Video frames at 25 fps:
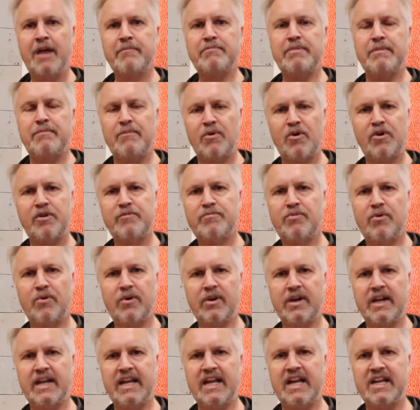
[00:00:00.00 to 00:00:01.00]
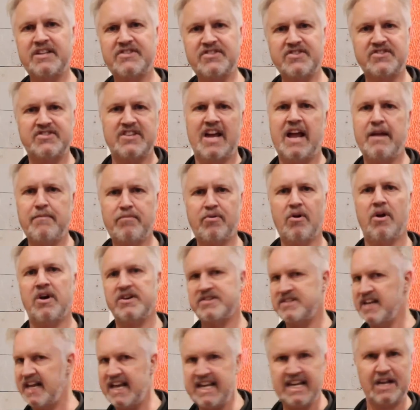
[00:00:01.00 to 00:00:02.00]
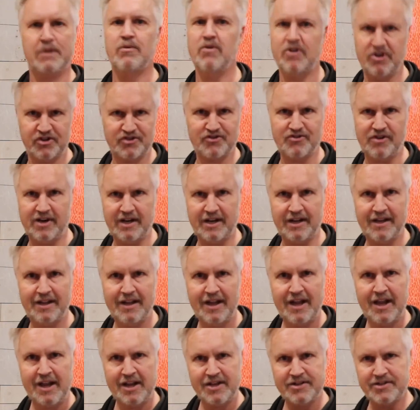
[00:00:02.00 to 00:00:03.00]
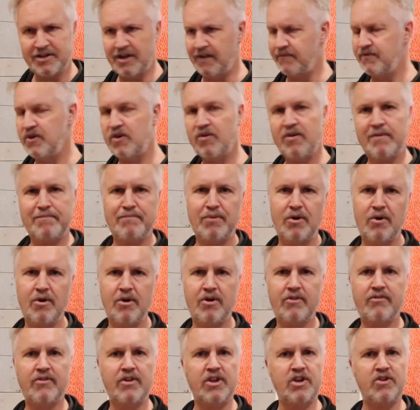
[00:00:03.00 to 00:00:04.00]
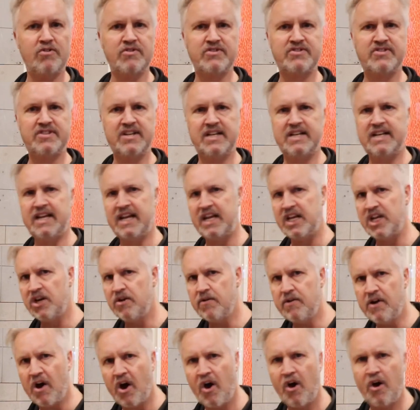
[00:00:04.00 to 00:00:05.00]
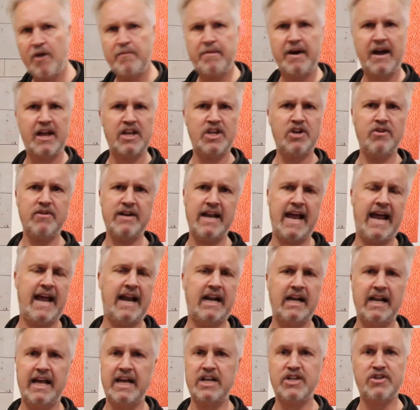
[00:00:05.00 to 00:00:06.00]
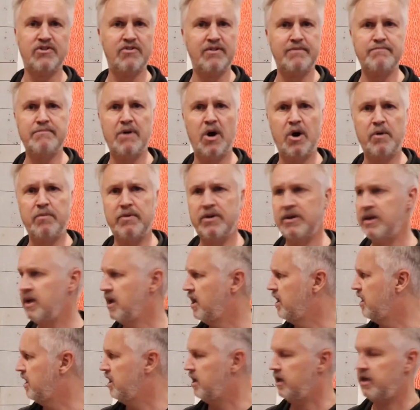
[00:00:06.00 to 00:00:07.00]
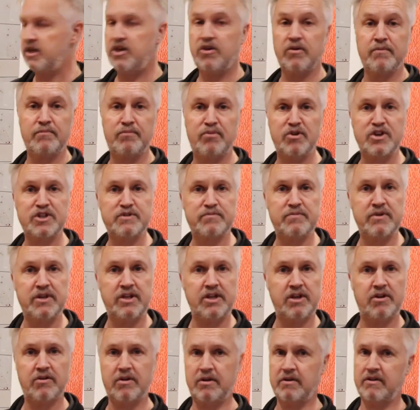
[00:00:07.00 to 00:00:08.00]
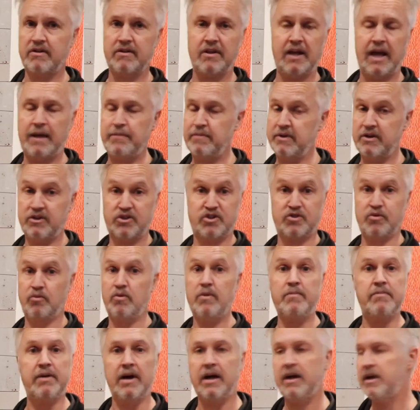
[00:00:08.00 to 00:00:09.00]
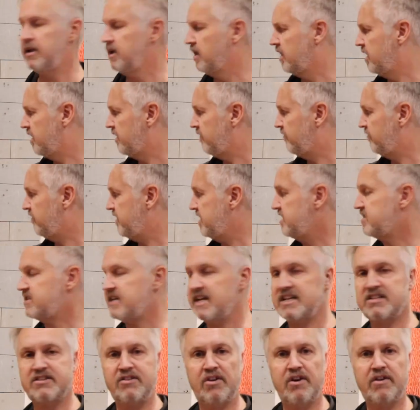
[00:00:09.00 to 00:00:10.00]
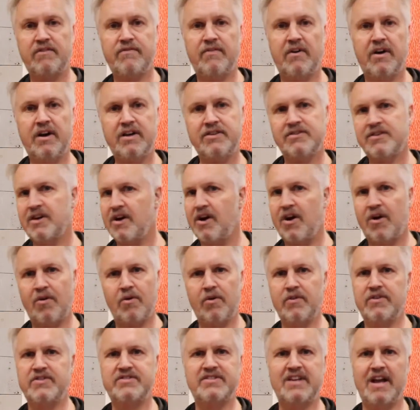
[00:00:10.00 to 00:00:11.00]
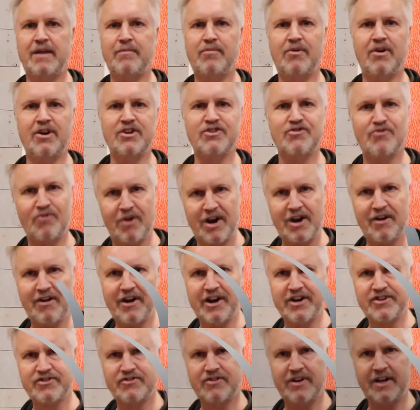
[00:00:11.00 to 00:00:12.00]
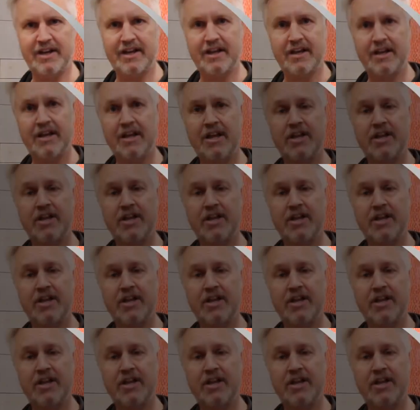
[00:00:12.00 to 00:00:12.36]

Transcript: But more importantly, it's the same price anywhere in Australia. So if you're in Perth, you're in Sydney, you're in Hobart, you're in Adelaide, you're in Melbourne, you're in Brisbane, up in Toowoomba, these gas log fires are all the same price right around Australia.